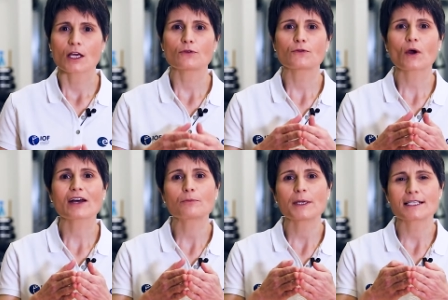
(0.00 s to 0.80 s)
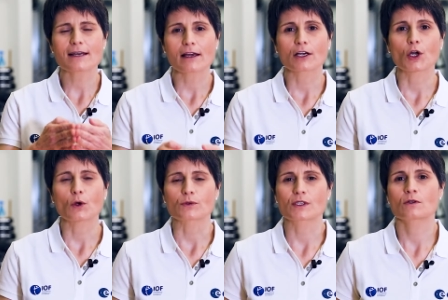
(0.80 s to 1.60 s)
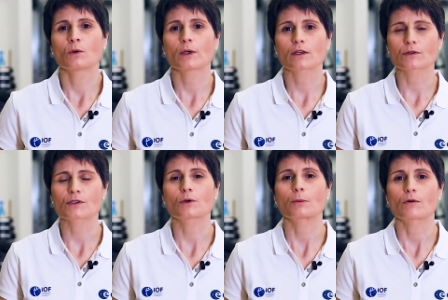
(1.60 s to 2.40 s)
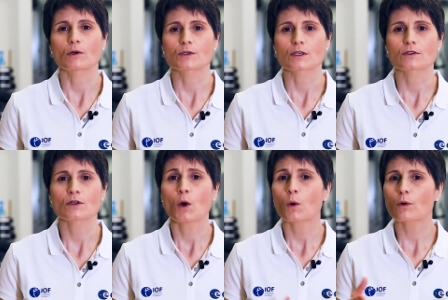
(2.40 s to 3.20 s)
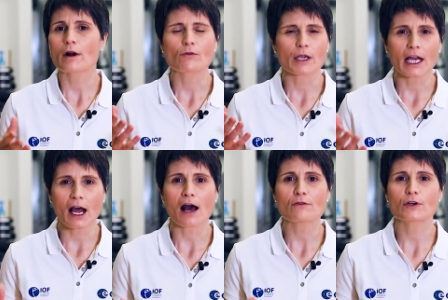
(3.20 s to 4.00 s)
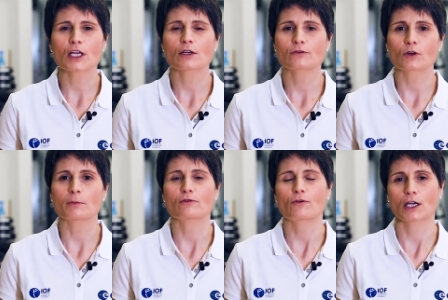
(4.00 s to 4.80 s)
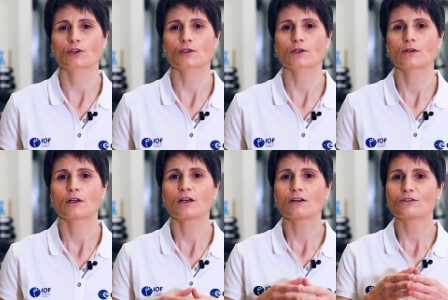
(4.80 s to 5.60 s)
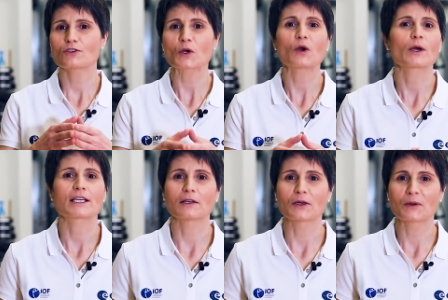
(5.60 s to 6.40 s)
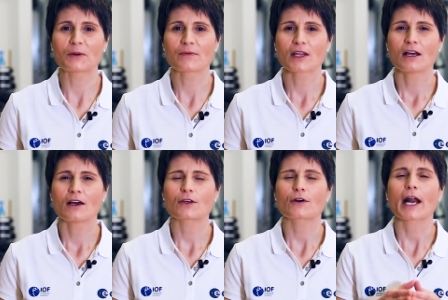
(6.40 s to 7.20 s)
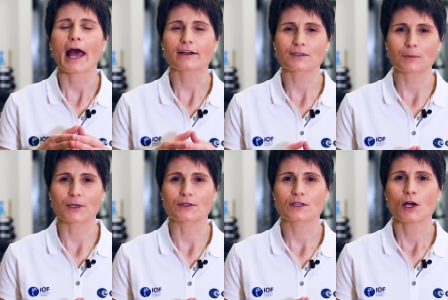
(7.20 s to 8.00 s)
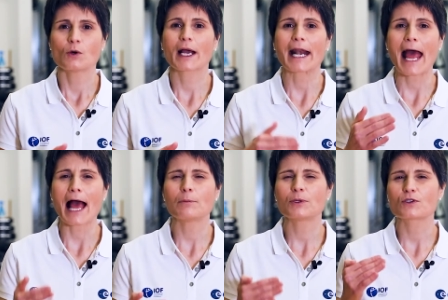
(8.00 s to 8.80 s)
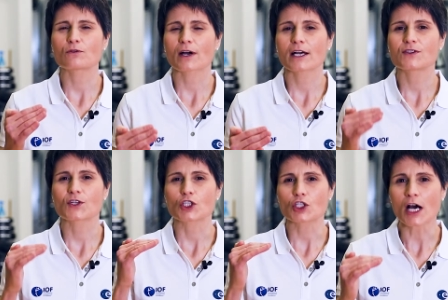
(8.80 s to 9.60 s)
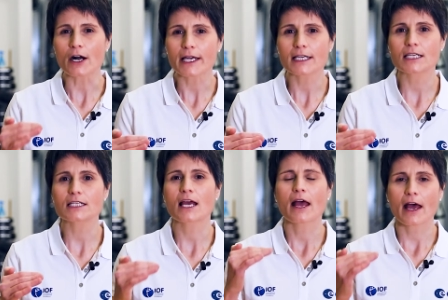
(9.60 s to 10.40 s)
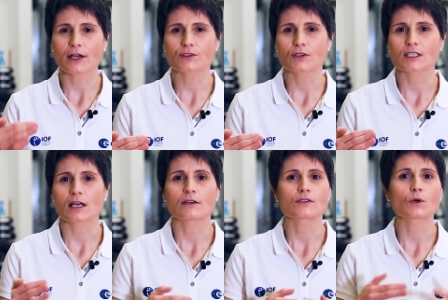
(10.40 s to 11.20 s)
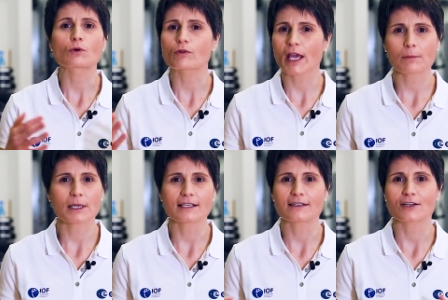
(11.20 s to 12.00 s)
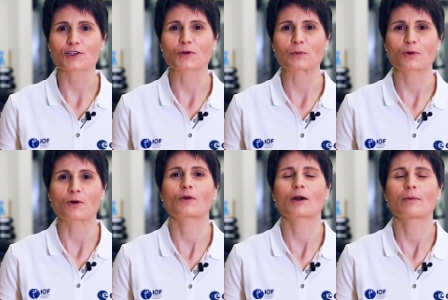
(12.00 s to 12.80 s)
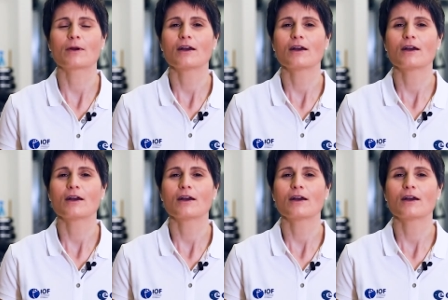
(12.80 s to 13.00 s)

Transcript: If you have been diagnosed with osteoporosis or are recovering from a fracture, don't go it alone. There are experts who can help you devise a targeted exercise or rehabilitation program.